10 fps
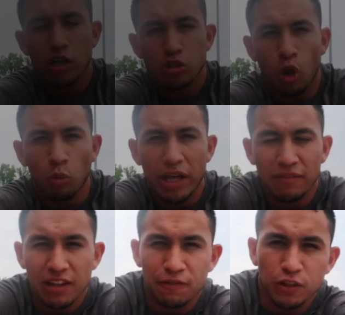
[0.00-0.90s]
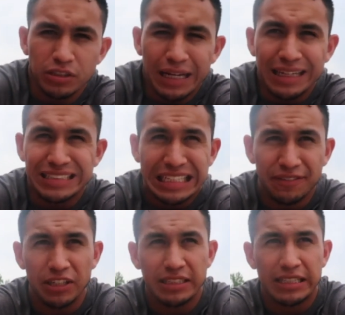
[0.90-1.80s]
So all we have left for today is an
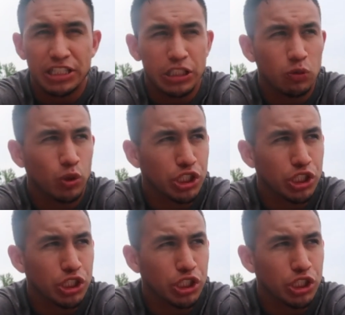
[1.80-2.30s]
evening session.